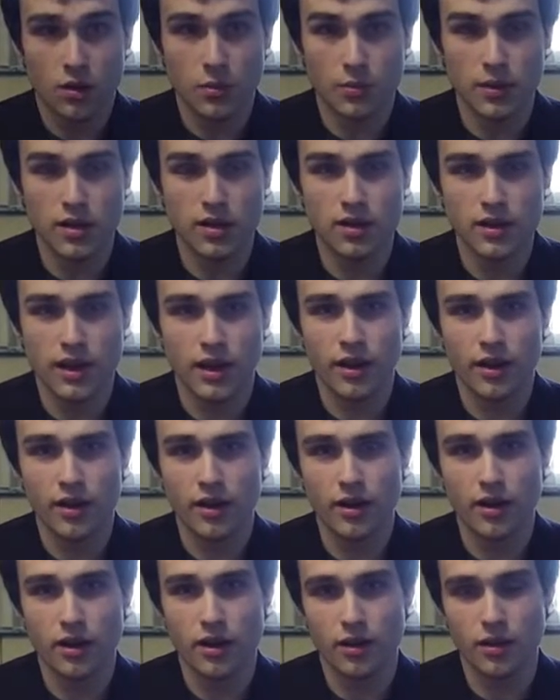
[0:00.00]
Men's era,
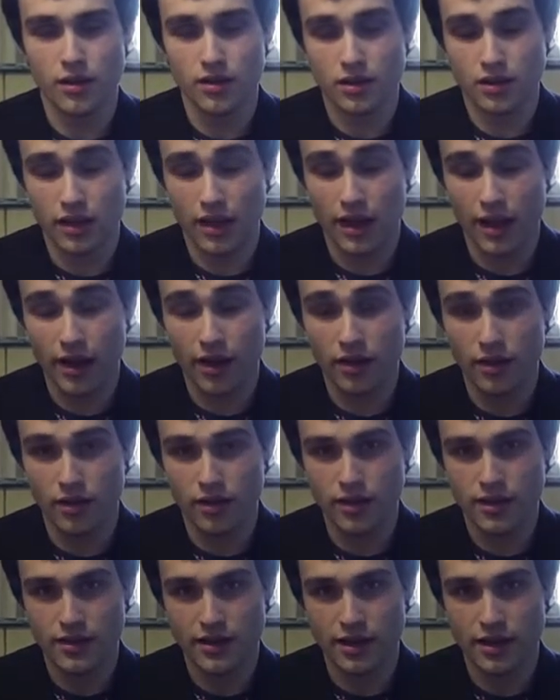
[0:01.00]
uh, the era,
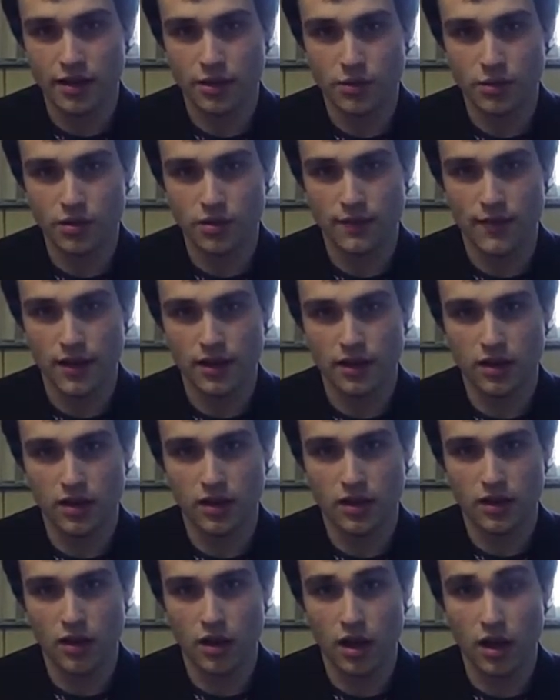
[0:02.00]
this era was affected.